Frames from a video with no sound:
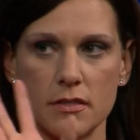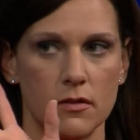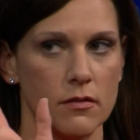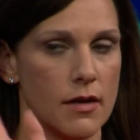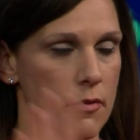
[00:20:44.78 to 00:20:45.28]

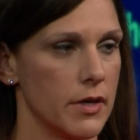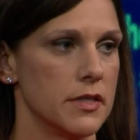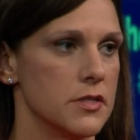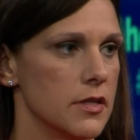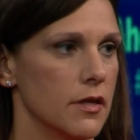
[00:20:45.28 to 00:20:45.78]
and not wanting
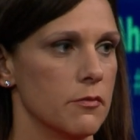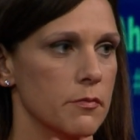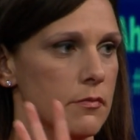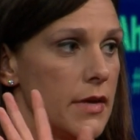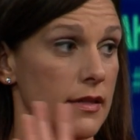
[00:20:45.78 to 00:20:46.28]
to
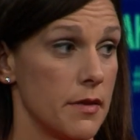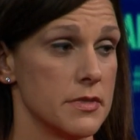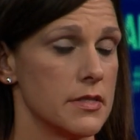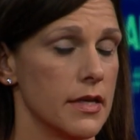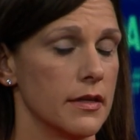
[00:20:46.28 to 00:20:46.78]
make that
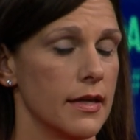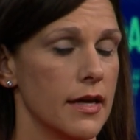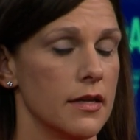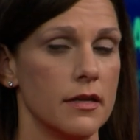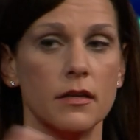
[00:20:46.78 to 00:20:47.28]
mistake
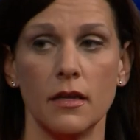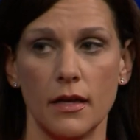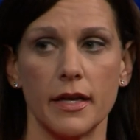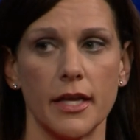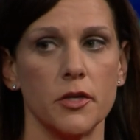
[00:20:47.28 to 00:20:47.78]
again. And
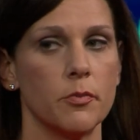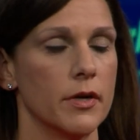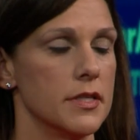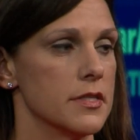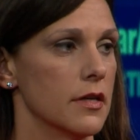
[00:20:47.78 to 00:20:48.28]
again, you
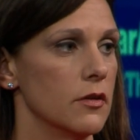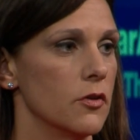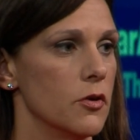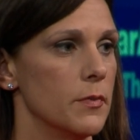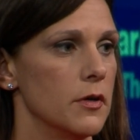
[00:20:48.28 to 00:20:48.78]
pointed to
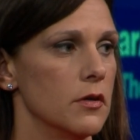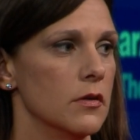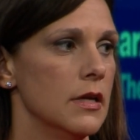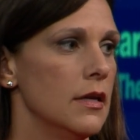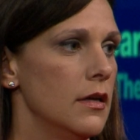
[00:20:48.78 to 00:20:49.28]
global.
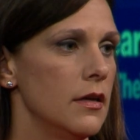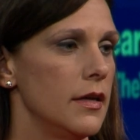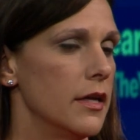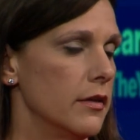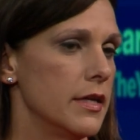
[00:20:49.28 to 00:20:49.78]

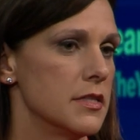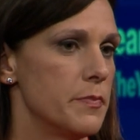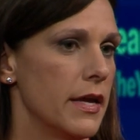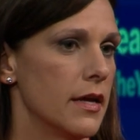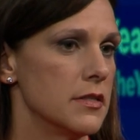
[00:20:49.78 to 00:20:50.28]
Italy has
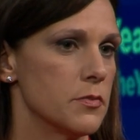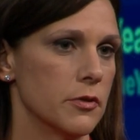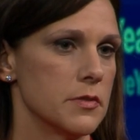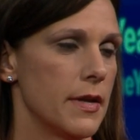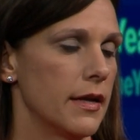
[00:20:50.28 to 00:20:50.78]
banned
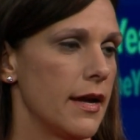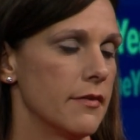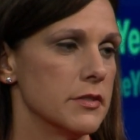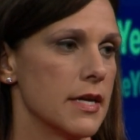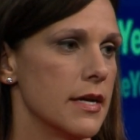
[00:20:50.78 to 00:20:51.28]
sports betting
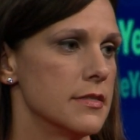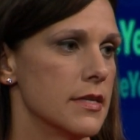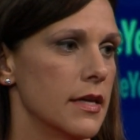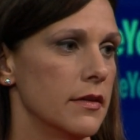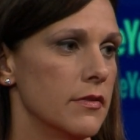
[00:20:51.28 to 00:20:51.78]

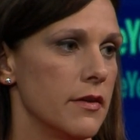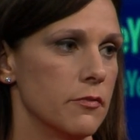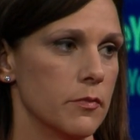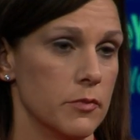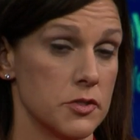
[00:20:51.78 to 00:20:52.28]
advertising. They've
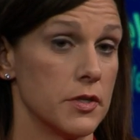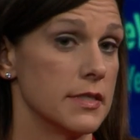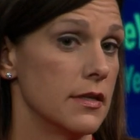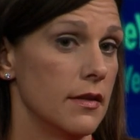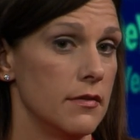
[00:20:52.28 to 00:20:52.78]

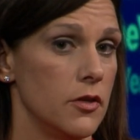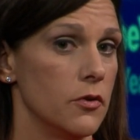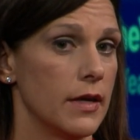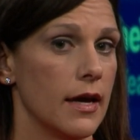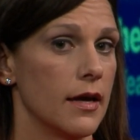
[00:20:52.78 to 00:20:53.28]
restricted it in the
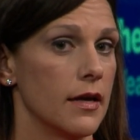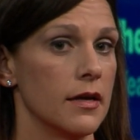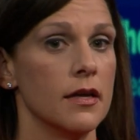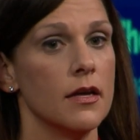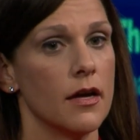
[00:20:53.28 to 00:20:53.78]
UK,
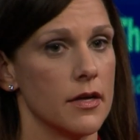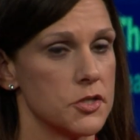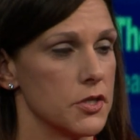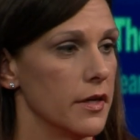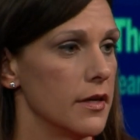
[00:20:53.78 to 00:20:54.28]

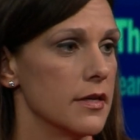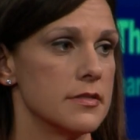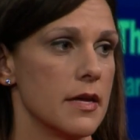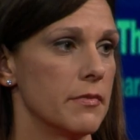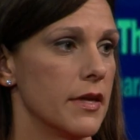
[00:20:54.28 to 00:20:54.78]
Australia,
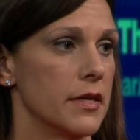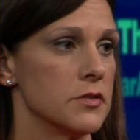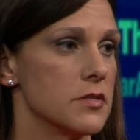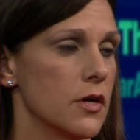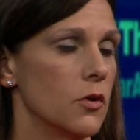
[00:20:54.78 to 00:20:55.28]
same thing.
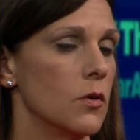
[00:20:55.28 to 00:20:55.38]
So,